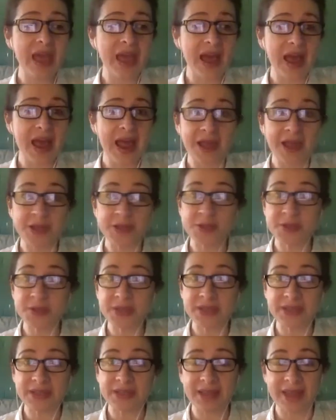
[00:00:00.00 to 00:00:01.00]
I
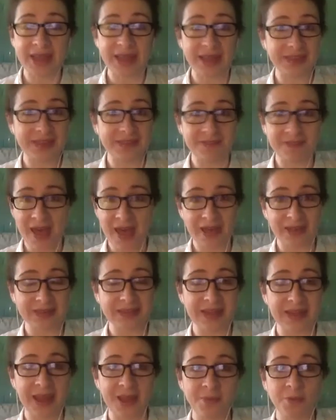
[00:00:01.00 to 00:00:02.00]
actually like the fact
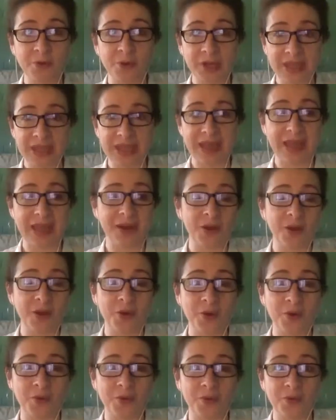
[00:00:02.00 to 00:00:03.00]
that I'm working at
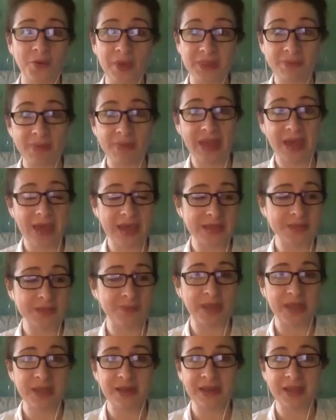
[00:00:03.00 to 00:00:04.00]
home with my
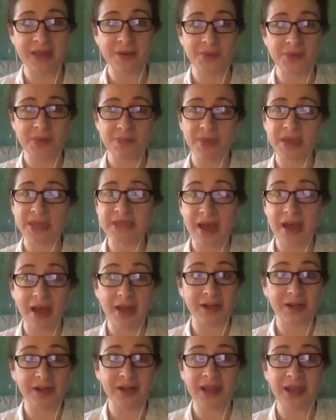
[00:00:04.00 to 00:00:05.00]
husband and with my
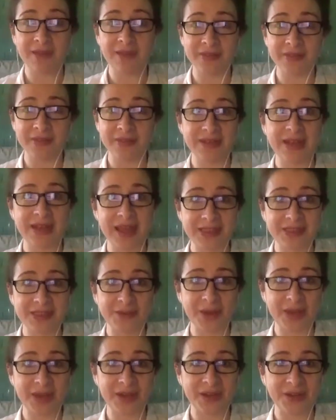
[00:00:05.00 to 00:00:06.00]
daughter. I have a 9th
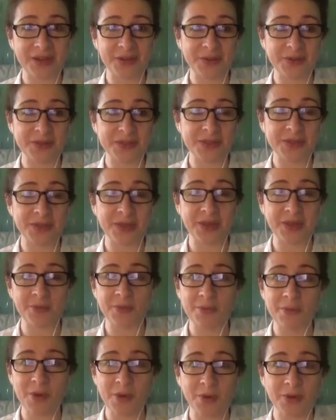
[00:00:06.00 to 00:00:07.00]
grader who's doing
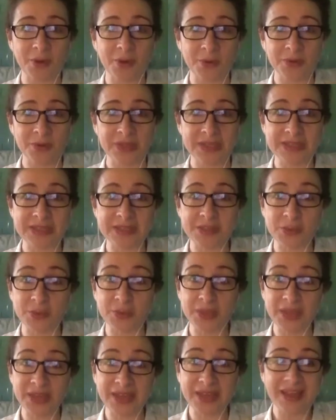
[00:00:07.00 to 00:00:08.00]
remote only
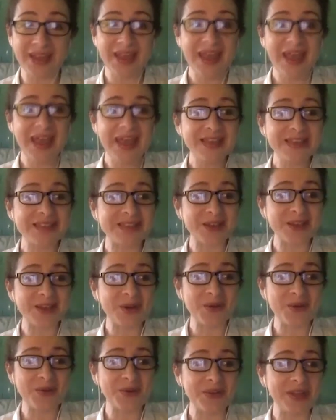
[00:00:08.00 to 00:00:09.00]
schooling.
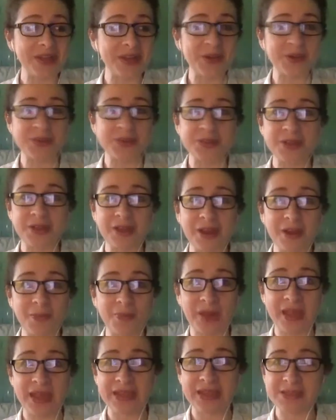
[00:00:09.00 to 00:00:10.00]
So, during our
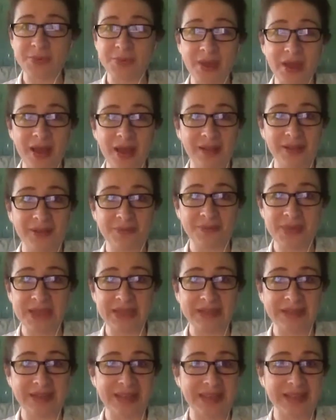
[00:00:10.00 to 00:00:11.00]
breaks, we all
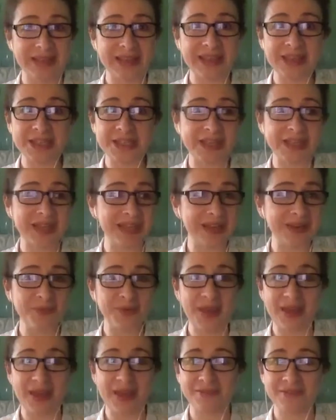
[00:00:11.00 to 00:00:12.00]
meet in the kitchen,
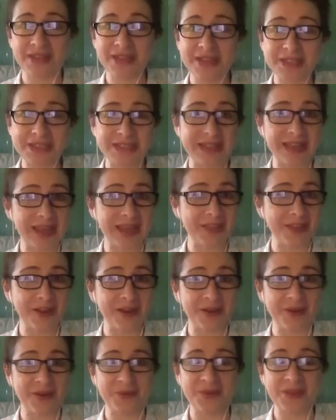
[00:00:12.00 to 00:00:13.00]
we have lunch
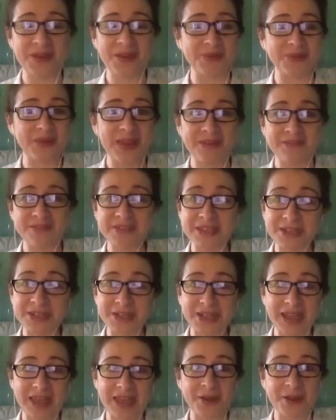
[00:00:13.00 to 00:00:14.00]
together, we have
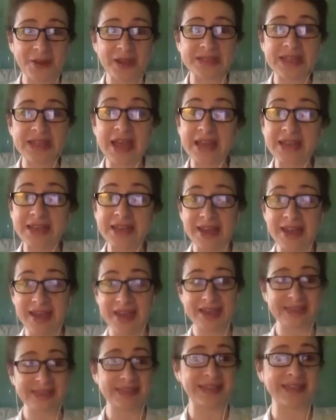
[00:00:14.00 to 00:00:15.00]
dinner together. It's kind of
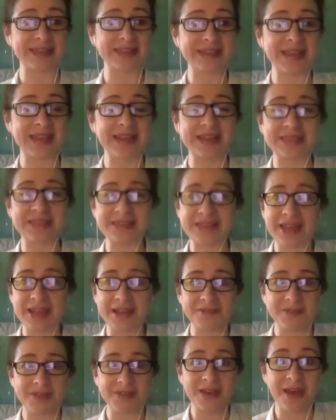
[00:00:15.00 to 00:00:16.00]
nice. It's
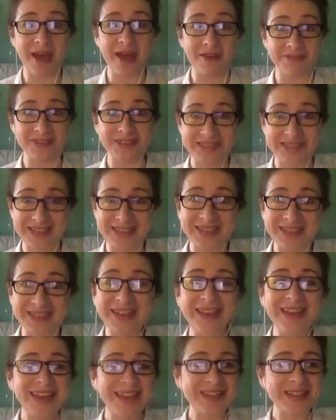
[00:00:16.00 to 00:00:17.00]
kind of a novelty
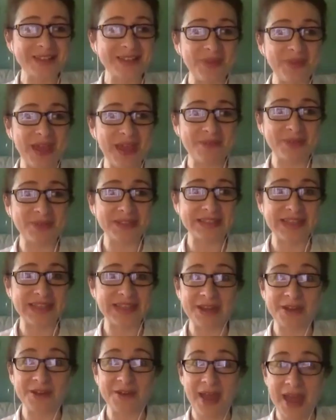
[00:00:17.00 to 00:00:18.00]
to be able
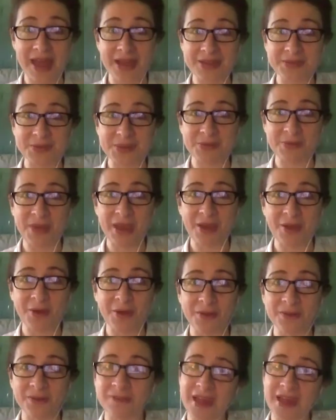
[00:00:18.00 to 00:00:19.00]
to interact with my
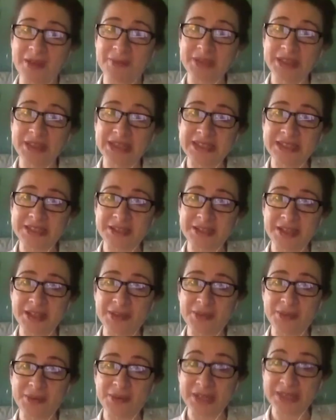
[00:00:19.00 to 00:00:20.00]
whole family
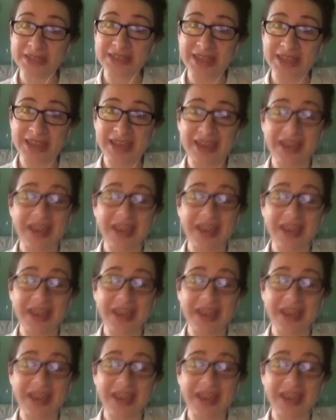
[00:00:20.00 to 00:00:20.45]
during the workday.